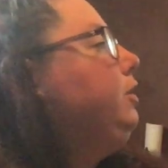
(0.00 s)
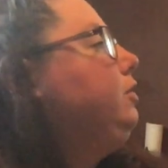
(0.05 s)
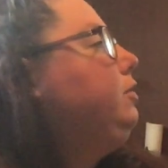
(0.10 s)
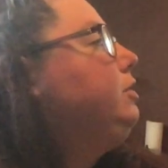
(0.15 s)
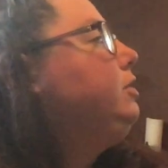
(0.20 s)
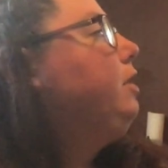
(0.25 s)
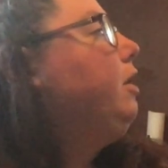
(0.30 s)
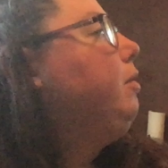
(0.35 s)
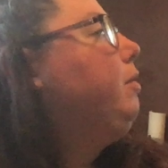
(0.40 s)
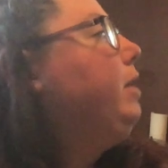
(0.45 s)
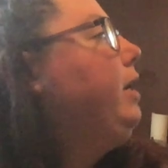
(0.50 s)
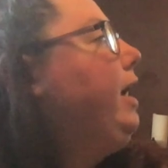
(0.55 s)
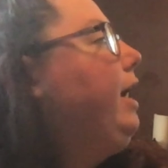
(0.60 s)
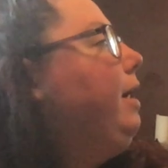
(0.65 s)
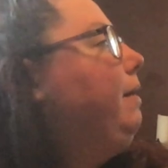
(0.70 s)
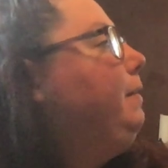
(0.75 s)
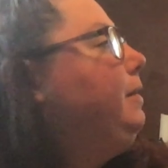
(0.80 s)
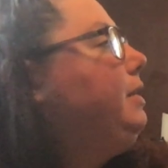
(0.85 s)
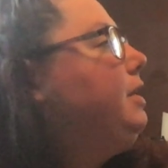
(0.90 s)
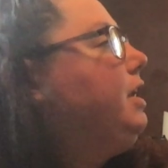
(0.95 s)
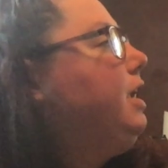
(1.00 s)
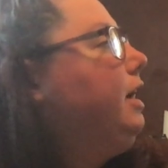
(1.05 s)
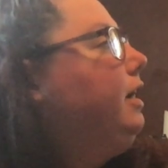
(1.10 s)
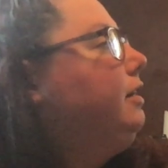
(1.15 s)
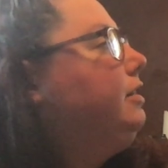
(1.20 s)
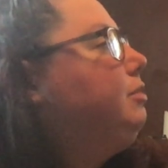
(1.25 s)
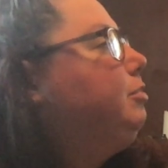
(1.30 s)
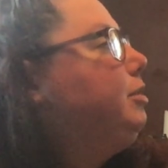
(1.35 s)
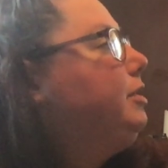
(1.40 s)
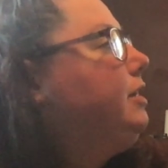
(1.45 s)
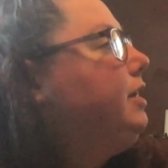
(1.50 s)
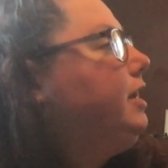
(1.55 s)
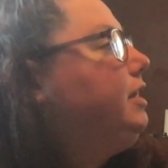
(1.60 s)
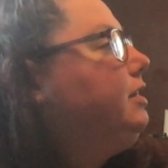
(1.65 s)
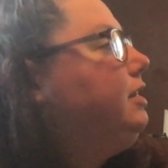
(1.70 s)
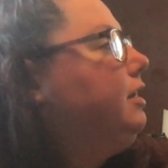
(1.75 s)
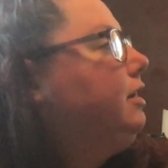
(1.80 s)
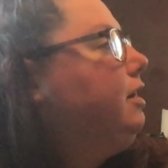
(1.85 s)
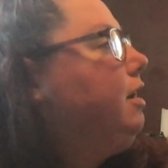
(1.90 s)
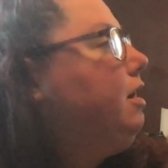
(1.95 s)
who saw what happened next,
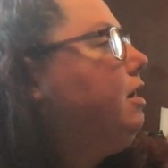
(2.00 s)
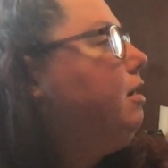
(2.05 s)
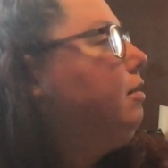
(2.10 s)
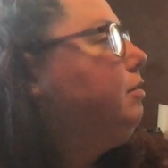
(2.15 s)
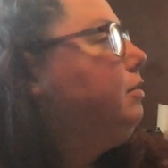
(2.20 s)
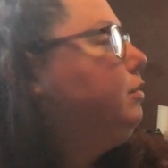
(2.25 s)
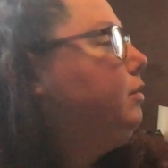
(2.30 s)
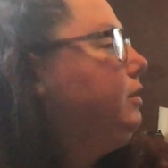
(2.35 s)
besides the cubs,